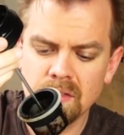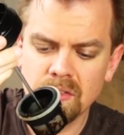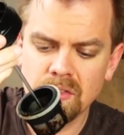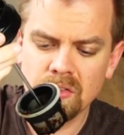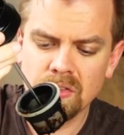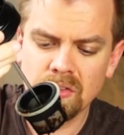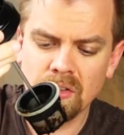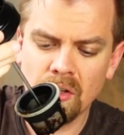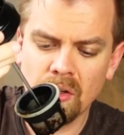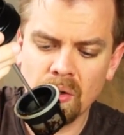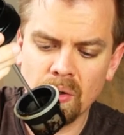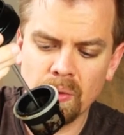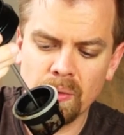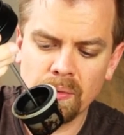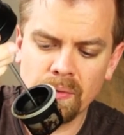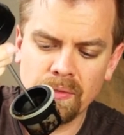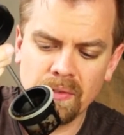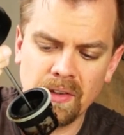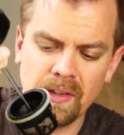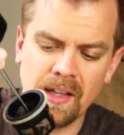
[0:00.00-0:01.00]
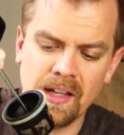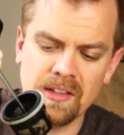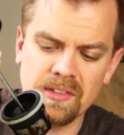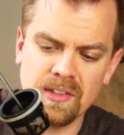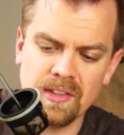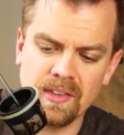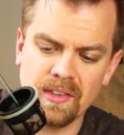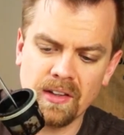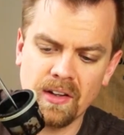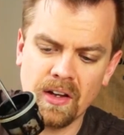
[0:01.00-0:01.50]
So
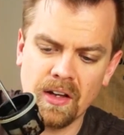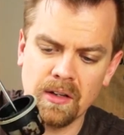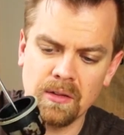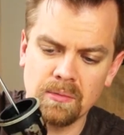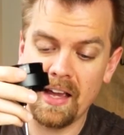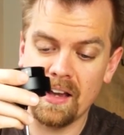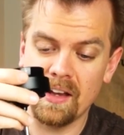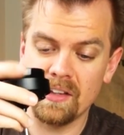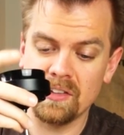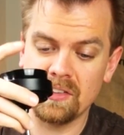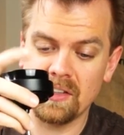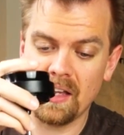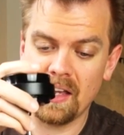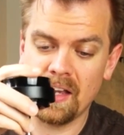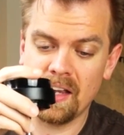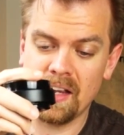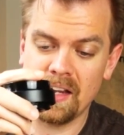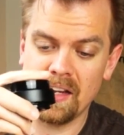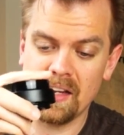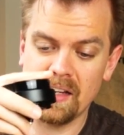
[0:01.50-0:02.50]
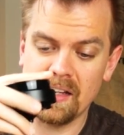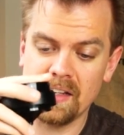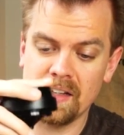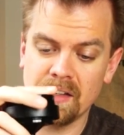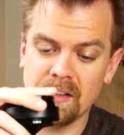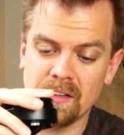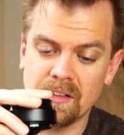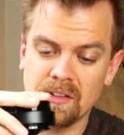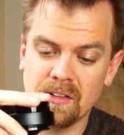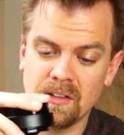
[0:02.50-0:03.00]
that's a thought. As
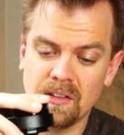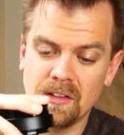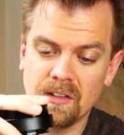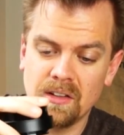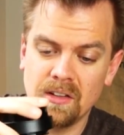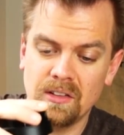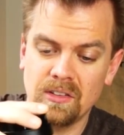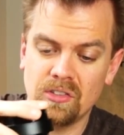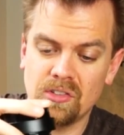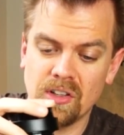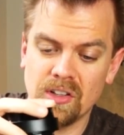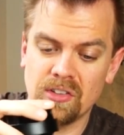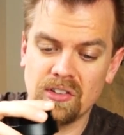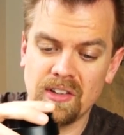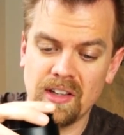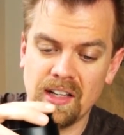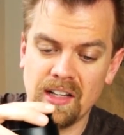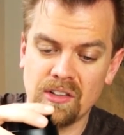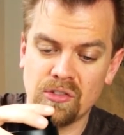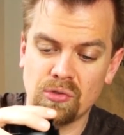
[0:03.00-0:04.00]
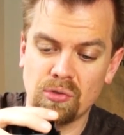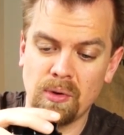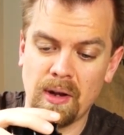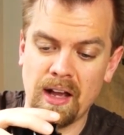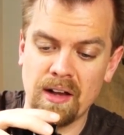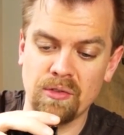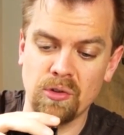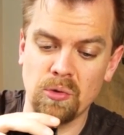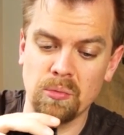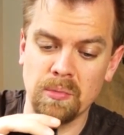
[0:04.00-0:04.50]
just a
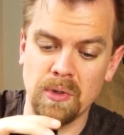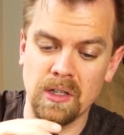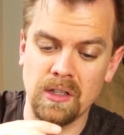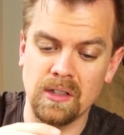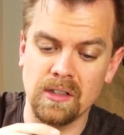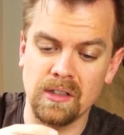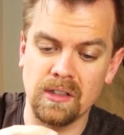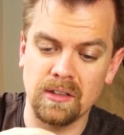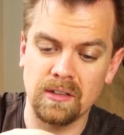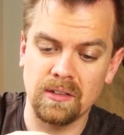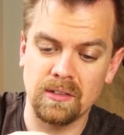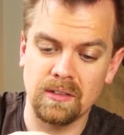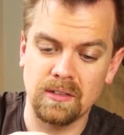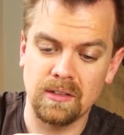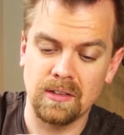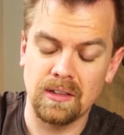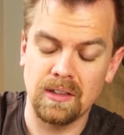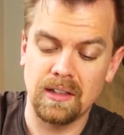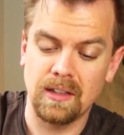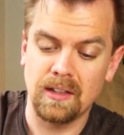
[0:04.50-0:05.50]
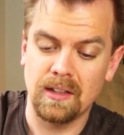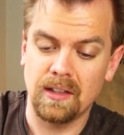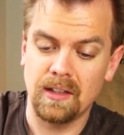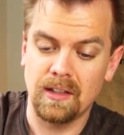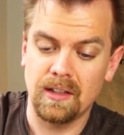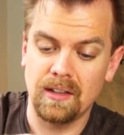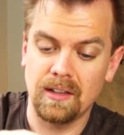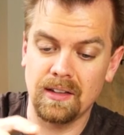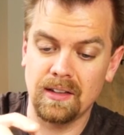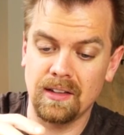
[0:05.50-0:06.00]
travel mug,
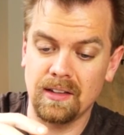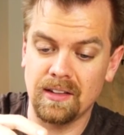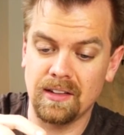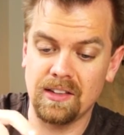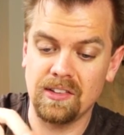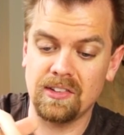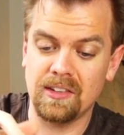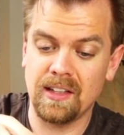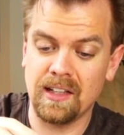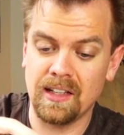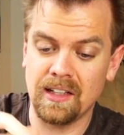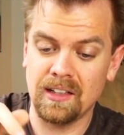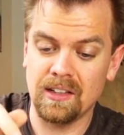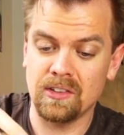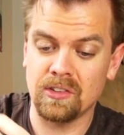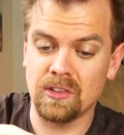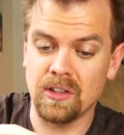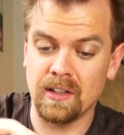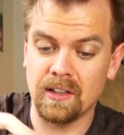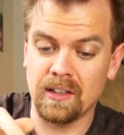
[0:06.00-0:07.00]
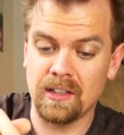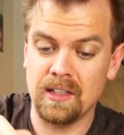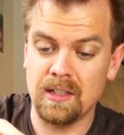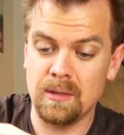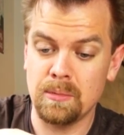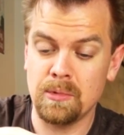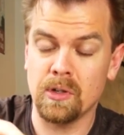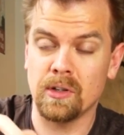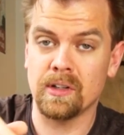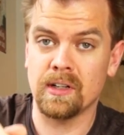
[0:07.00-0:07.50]
this thing is gonna
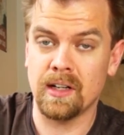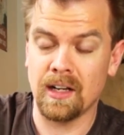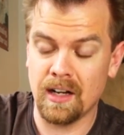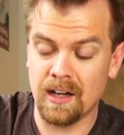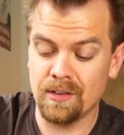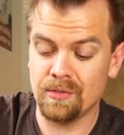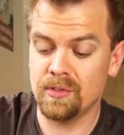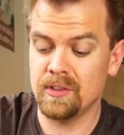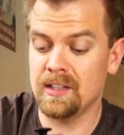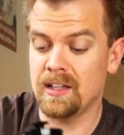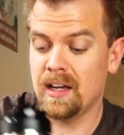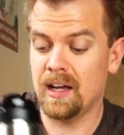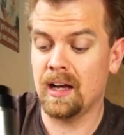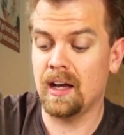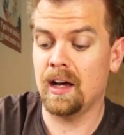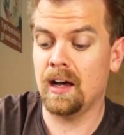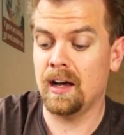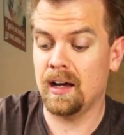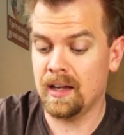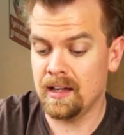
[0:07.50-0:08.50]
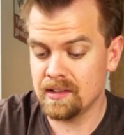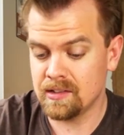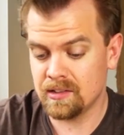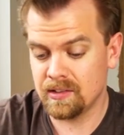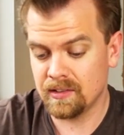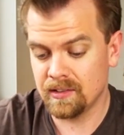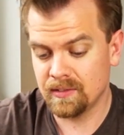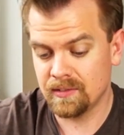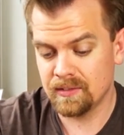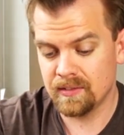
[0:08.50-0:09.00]
keep your coffee
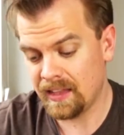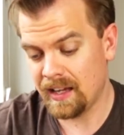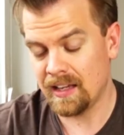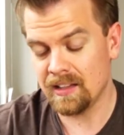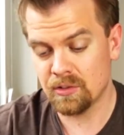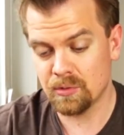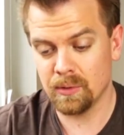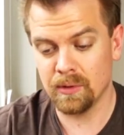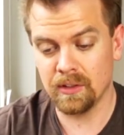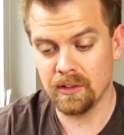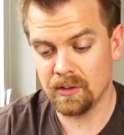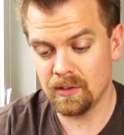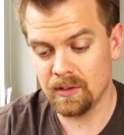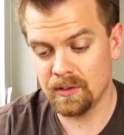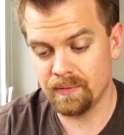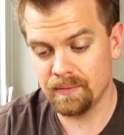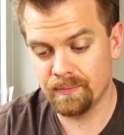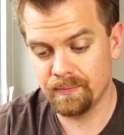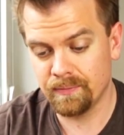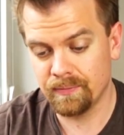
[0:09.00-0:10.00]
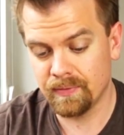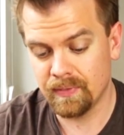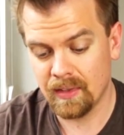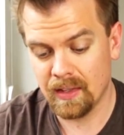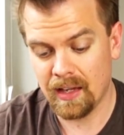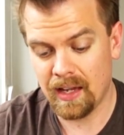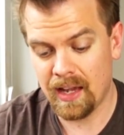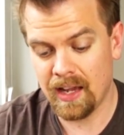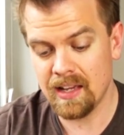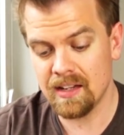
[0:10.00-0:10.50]
hot. That's really good.
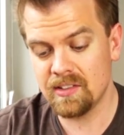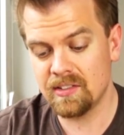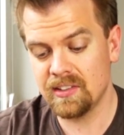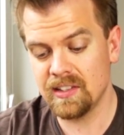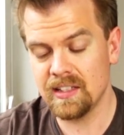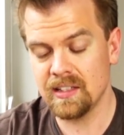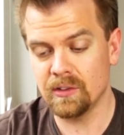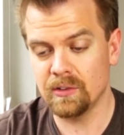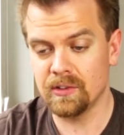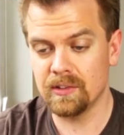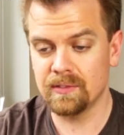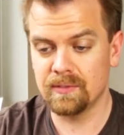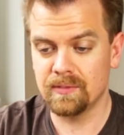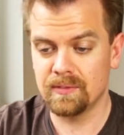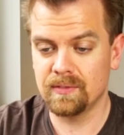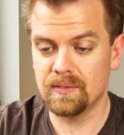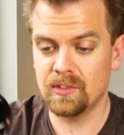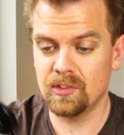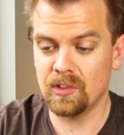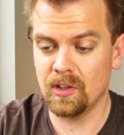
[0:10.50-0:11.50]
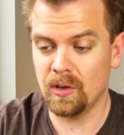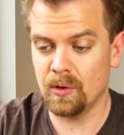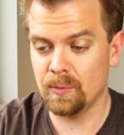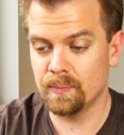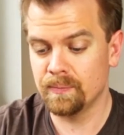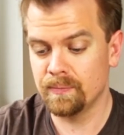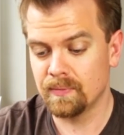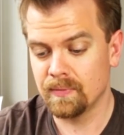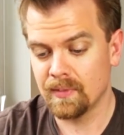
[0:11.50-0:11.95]
And sealed. So,